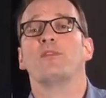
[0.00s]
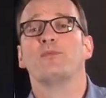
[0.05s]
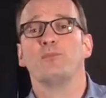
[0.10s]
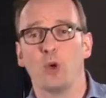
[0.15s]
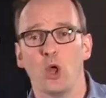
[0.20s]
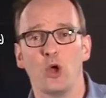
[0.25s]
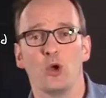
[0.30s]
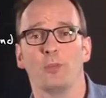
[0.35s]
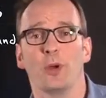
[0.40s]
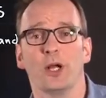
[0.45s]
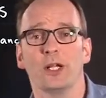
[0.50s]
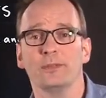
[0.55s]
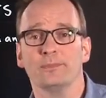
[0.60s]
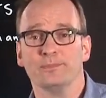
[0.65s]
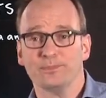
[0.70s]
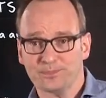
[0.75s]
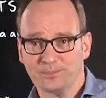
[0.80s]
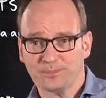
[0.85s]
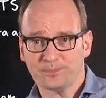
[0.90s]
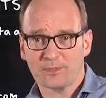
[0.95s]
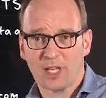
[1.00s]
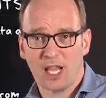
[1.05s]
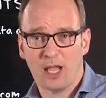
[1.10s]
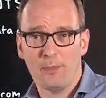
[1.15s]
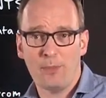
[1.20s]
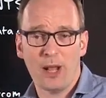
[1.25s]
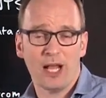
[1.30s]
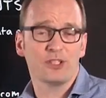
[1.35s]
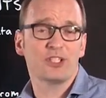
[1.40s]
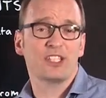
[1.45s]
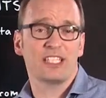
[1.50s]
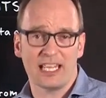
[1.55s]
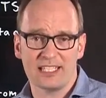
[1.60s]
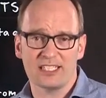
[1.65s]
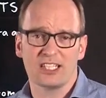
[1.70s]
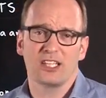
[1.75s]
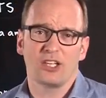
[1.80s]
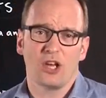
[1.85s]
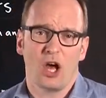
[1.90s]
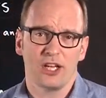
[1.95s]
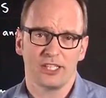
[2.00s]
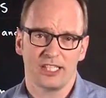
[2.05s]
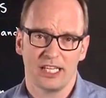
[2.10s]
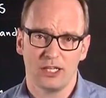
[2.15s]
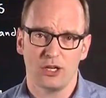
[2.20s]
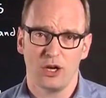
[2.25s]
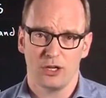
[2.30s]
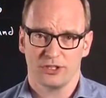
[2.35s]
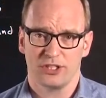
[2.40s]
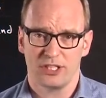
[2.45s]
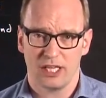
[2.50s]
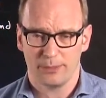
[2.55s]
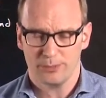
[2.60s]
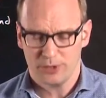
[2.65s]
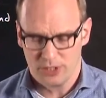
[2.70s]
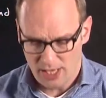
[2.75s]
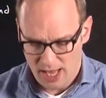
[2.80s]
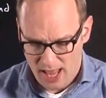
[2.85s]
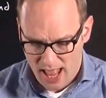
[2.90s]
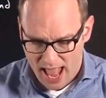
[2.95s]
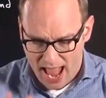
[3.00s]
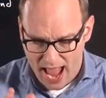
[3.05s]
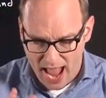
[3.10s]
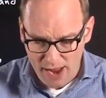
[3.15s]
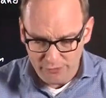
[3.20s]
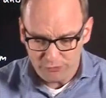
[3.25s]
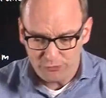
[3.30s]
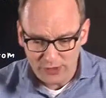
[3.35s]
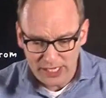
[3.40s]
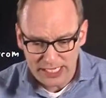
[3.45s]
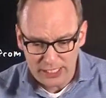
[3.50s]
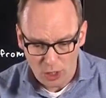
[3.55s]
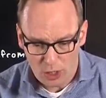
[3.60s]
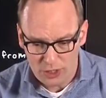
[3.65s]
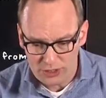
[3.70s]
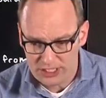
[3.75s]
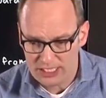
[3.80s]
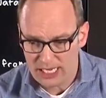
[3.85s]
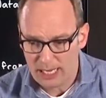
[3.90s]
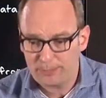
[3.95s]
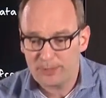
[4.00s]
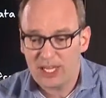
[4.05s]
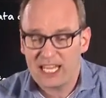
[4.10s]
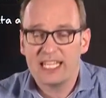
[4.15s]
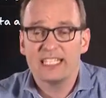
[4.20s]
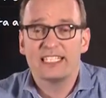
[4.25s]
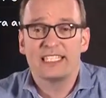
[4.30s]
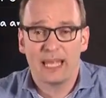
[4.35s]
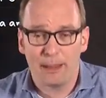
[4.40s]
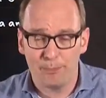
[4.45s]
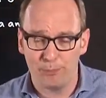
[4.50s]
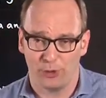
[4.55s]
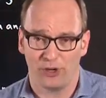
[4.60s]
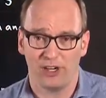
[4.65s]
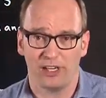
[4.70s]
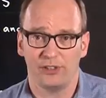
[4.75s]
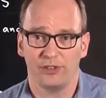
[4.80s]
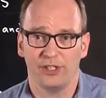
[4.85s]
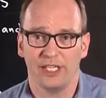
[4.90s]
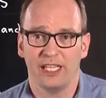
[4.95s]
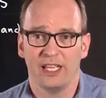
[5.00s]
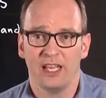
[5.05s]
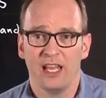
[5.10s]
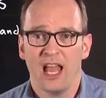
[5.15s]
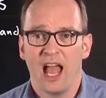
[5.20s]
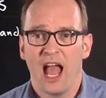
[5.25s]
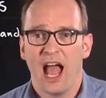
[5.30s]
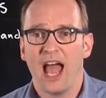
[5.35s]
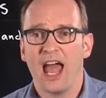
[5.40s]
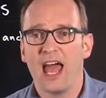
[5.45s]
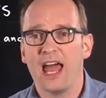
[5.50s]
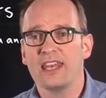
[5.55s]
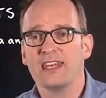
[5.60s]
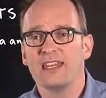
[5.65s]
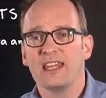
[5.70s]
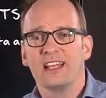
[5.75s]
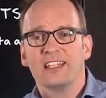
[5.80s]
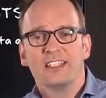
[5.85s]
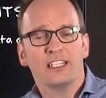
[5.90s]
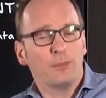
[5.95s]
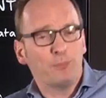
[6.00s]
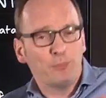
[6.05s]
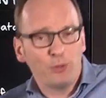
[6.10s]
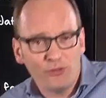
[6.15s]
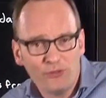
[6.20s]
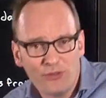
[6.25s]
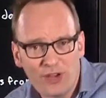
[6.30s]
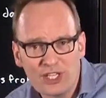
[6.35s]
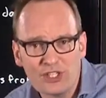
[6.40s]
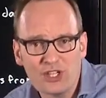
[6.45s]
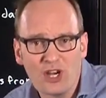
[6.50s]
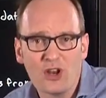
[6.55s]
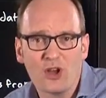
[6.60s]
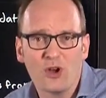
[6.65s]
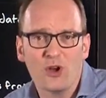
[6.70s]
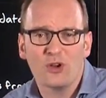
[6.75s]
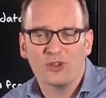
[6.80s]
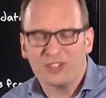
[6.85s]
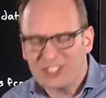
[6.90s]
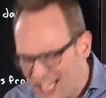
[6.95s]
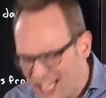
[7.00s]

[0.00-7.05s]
of Blumer about sensitizing concepts. Every concept is temporary and they're provisional.